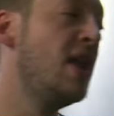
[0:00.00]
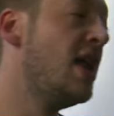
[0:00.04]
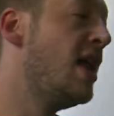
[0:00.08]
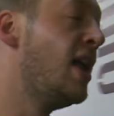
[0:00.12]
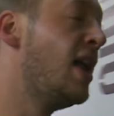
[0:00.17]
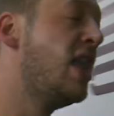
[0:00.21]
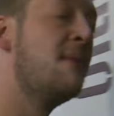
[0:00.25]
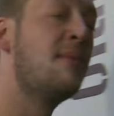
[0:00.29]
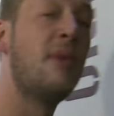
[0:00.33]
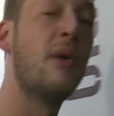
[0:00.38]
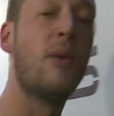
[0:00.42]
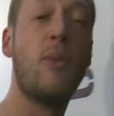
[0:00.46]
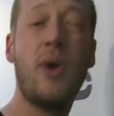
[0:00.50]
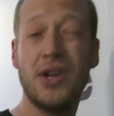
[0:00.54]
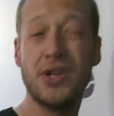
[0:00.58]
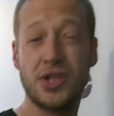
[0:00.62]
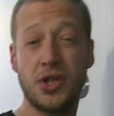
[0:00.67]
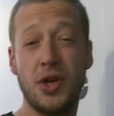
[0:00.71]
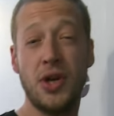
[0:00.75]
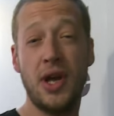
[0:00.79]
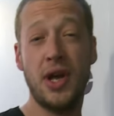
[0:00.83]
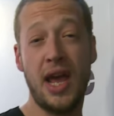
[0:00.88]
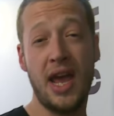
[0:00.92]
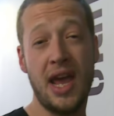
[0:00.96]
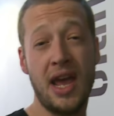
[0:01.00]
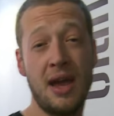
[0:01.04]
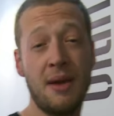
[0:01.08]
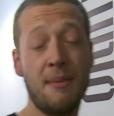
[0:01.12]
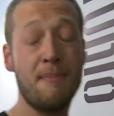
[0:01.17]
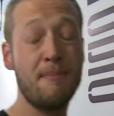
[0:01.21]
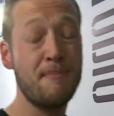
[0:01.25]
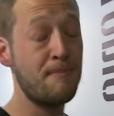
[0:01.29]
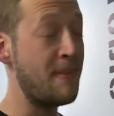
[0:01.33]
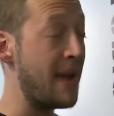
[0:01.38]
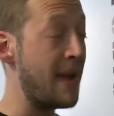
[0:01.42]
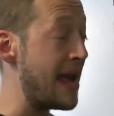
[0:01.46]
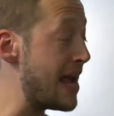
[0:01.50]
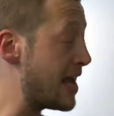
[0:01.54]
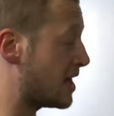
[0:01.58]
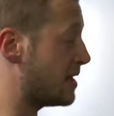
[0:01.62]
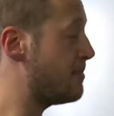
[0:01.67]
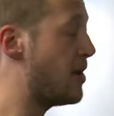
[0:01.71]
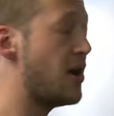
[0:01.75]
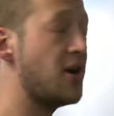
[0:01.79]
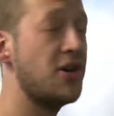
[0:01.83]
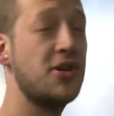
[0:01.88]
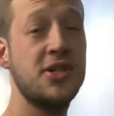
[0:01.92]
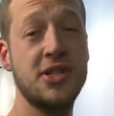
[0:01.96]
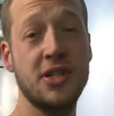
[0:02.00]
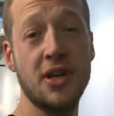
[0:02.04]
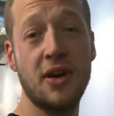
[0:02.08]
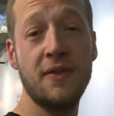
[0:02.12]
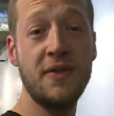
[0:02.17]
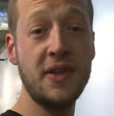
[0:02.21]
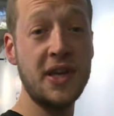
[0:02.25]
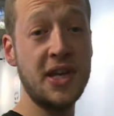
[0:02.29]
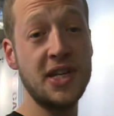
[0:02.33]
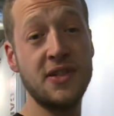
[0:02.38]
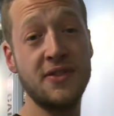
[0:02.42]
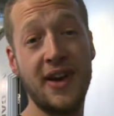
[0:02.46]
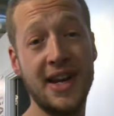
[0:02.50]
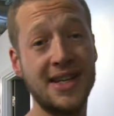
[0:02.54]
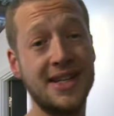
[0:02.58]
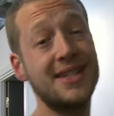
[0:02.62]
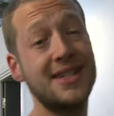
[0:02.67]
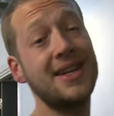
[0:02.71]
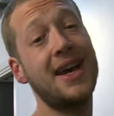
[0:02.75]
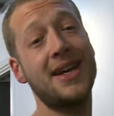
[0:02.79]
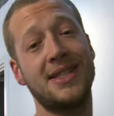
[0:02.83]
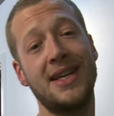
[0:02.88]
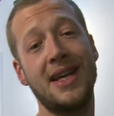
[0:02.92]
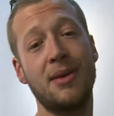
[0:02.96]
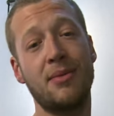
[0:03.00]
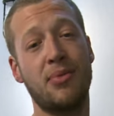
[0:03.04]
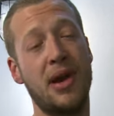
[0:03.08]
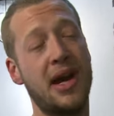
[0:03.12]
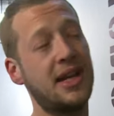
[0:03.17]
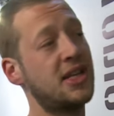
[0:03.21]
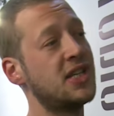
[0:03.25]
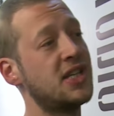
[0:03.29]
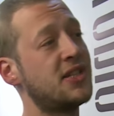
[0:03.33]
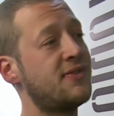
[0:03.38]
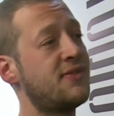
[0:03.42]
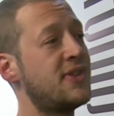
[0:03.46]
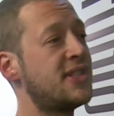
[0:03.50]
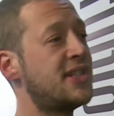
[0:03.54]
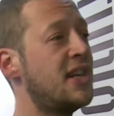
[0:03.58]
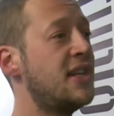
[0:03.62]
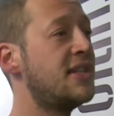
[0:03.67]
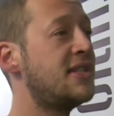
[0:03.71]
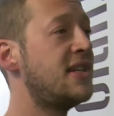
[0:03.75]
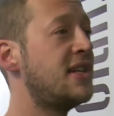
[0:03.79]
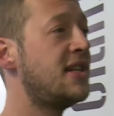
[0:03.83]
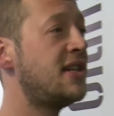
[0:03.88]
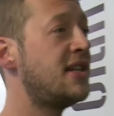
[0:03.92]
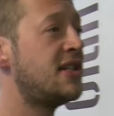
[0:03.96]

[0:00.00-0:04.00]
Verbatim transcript: But whilst you're here, make the most of these fantastic practice facilities.